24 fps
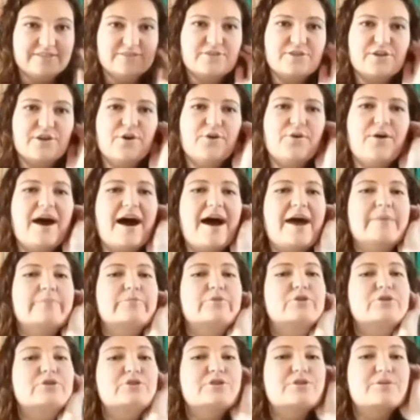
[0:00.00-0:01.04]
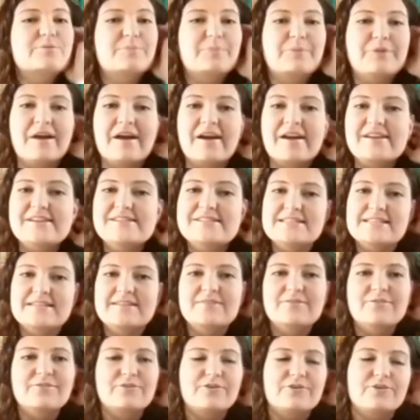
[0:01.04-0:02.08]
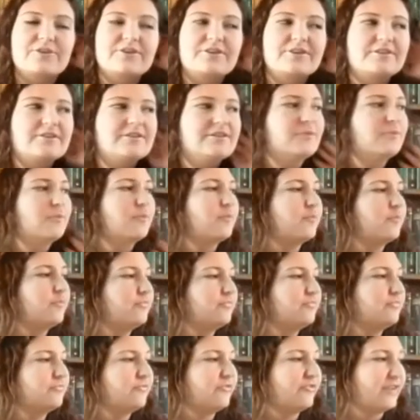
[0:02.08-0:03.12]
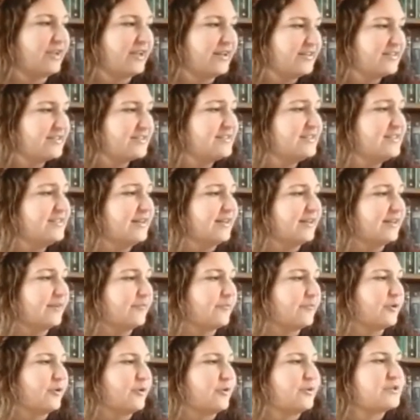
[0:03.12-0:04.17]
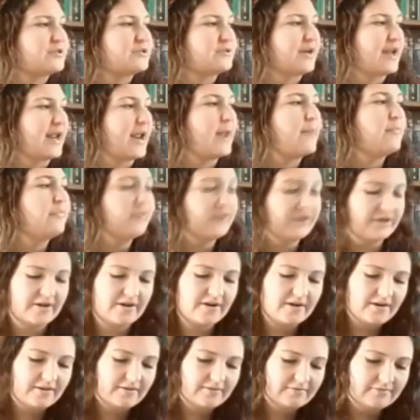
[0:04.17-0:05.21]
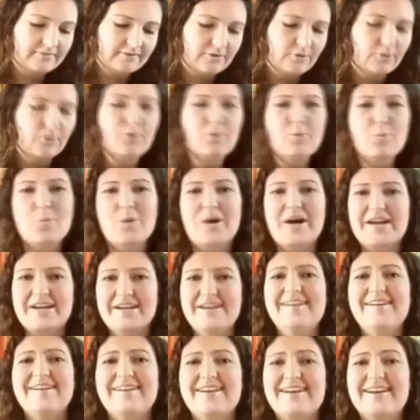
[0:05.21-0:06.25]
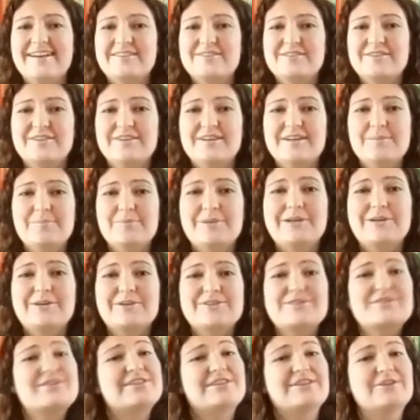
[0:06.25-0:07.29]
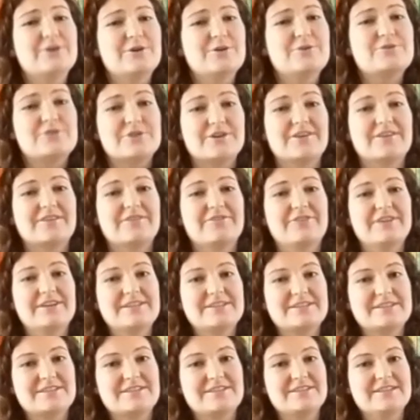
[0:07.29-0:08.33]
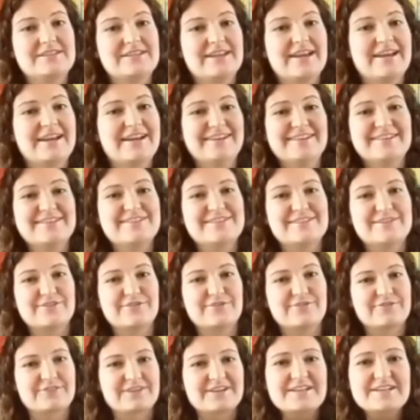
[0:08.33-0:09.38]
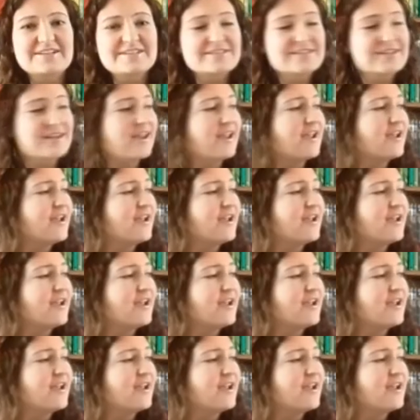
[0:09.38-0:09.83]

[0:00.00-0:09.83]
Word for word: So I'm not surprised that for the fantasy that I'm going to name there all YA actually, because those are the fantasies Hailey still reads.